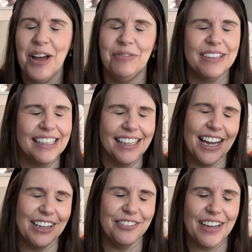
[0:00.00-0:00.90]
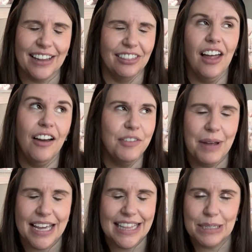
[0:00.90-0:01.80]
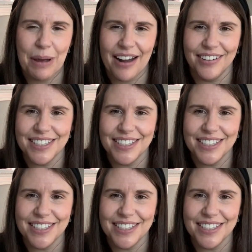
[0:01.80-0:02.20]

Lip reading: would loved making this pattern.